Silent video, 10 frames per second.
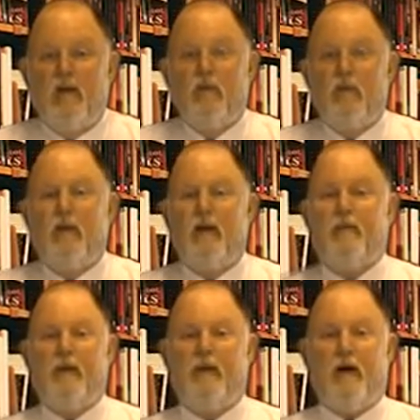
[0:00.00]
So when I'm
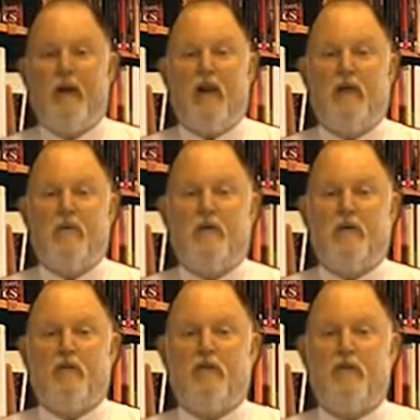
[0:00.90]
talking about labor
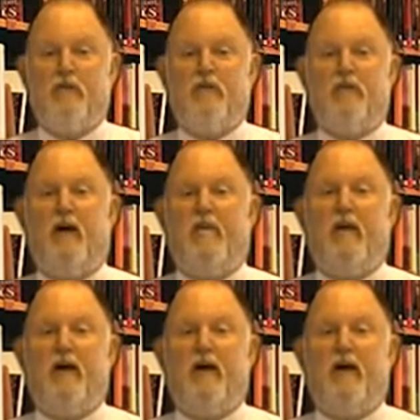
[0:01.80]
in the remote environment,